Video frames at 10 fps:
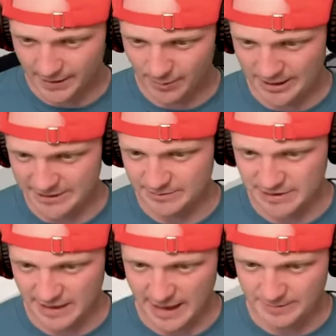And then we got some
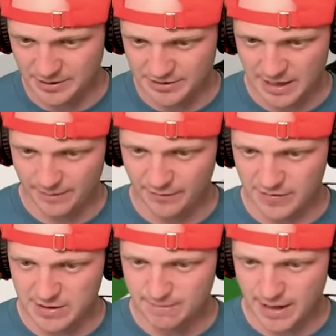slabs on top of
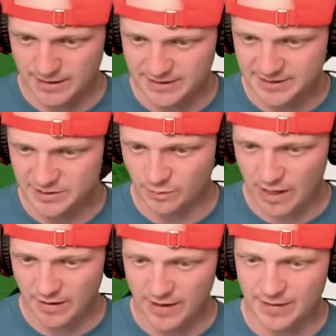the pilots as
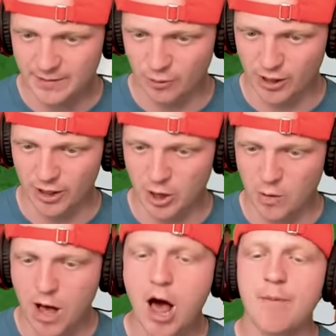well. And then we're gonna
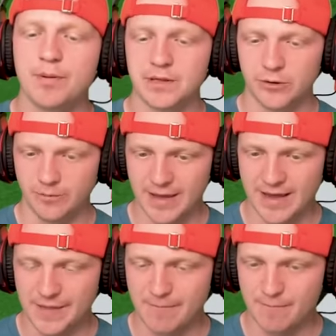go up a little bit
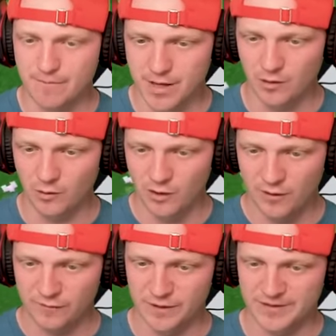in the middle
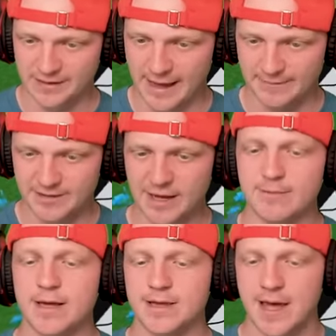for the slabs to kind
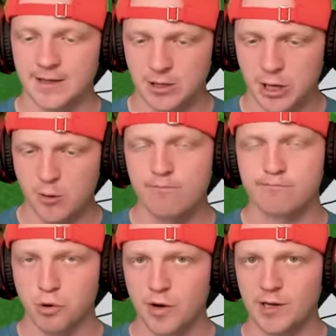of make that, you know,
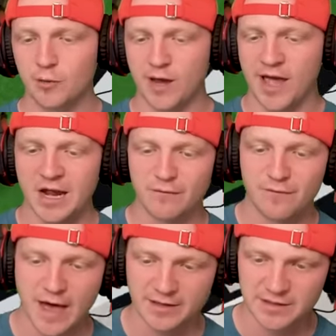Pringle can
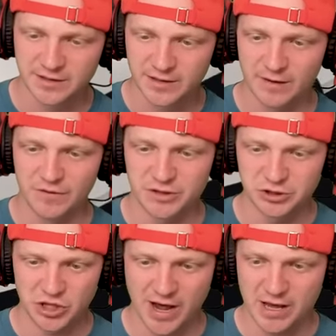effect of this
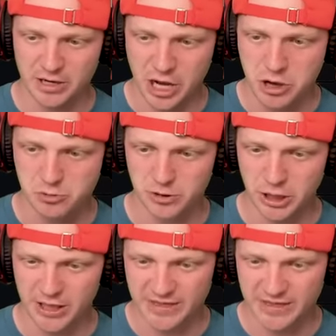giant cone looking